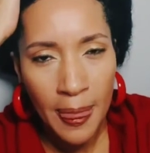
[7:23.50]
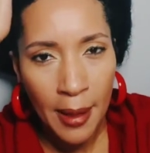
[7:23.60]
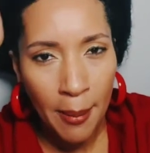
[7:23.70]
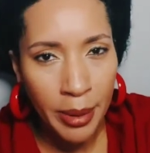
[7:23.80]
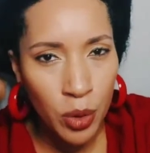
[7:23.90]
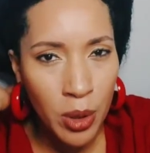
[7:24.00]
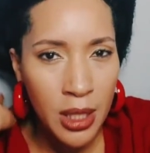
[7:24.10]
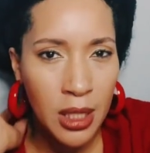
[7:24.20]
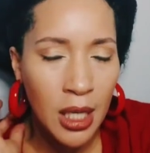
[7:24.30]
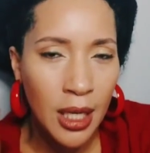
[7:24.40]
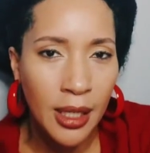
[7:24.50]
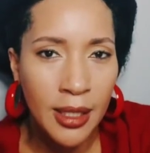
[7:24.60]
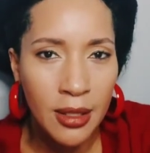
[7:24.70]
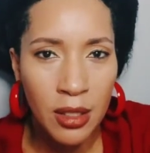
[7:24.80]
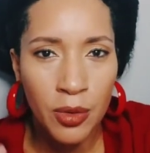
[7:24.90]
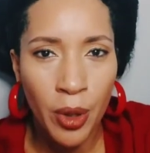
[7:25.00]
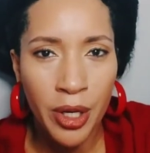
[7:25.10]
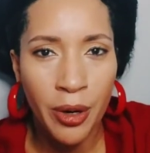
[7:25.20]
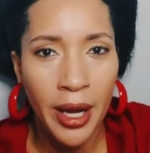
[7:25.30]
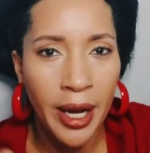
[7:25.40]
but towards the ends is where
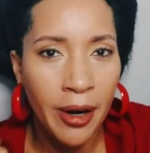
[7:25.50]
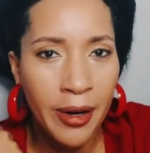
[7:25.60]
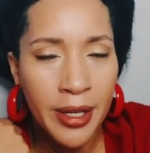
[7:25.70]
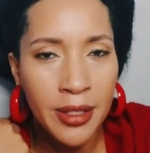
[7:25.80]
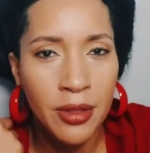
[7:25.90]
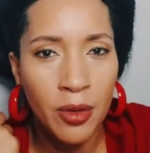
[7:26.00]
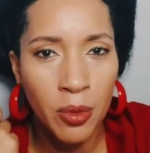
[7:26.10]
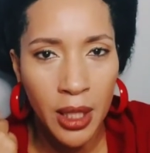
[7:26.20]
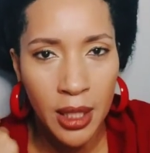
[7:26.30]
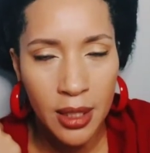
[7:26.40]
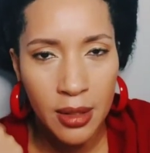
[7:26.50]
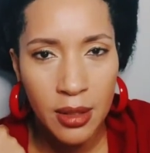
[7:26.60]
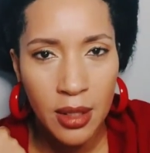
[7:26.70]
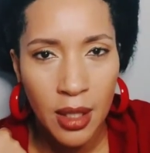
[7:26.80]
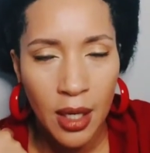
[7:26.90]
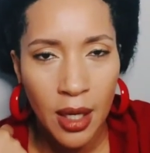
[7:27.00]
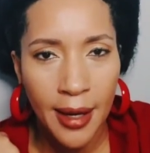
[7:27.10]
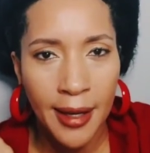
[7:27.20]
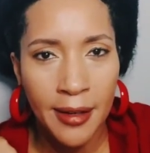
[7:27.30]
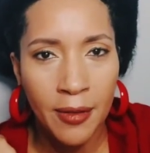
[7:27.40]
your hair is the weakest.
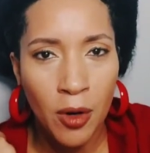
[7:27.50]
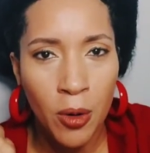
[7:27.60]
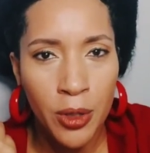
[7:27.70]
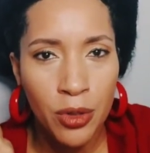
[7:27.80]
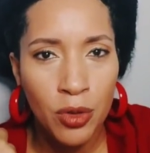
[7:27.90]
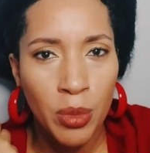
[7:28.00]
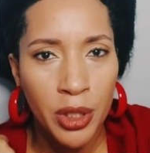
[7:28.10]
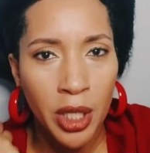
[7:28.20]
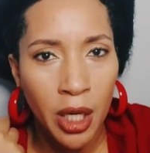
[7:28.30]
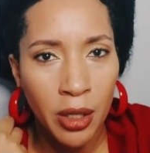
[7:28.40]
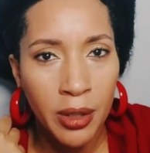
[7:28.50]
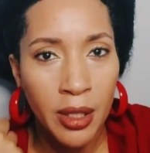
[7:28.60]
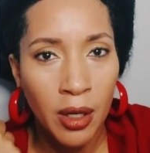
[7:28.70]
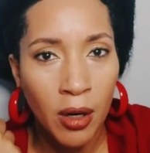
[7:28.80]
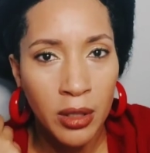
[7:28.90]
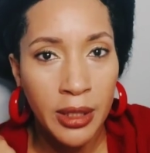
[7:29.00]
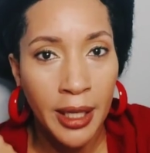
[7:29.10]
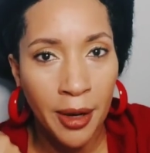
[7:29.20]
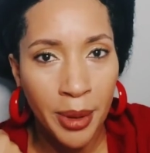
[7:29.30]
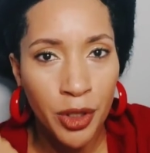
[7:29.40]
And of course, too much color can cause
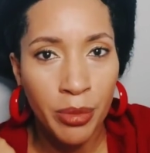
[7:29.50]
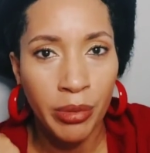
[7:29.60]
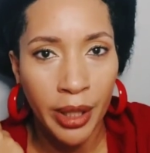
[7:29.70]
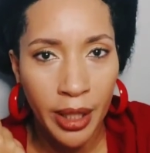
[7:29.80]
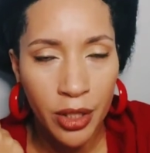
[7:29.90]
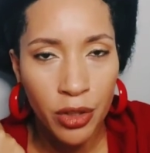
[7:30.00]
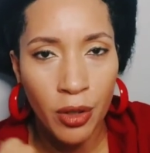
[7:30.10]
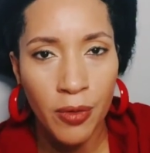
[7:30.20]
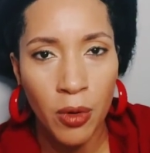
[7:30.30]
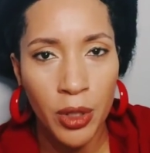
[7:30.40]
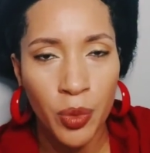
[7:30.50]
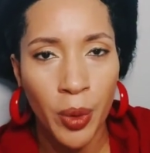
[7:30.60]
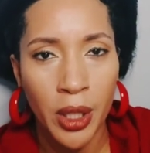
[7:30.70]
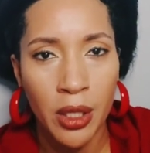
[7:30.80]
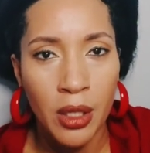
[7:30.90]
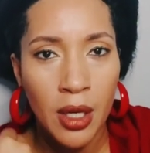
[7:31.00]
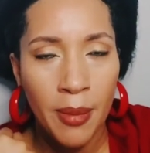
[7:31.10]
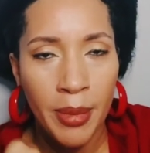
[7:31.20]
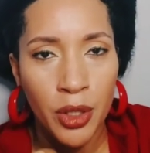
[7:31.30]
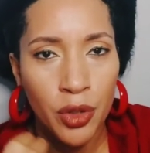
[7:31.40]
damage and breakage. So of course, we want to
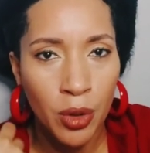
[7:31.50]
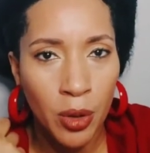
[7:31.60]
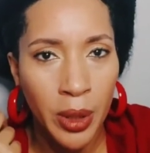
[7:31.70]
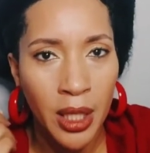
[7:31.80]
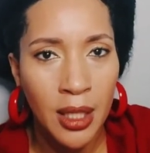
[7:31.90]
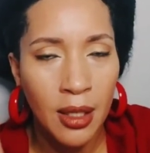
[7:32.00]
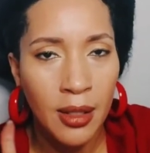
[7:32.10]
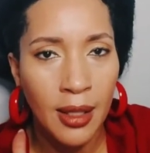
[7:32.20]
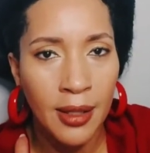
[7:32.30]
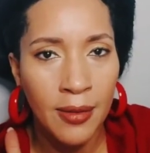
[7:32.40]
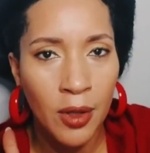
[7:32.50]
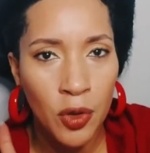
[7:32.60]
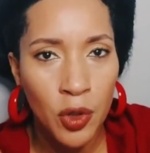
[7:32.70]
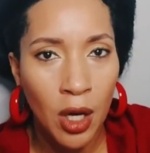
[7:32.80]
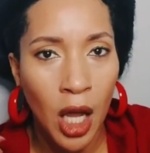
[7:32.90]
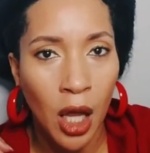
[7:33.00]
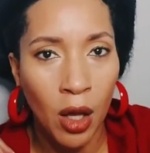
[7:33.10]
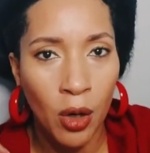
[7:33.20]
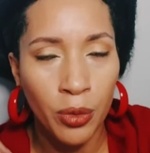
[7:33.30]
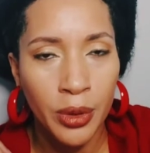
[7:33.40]
make sure we leave those
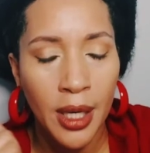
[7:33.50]
alone.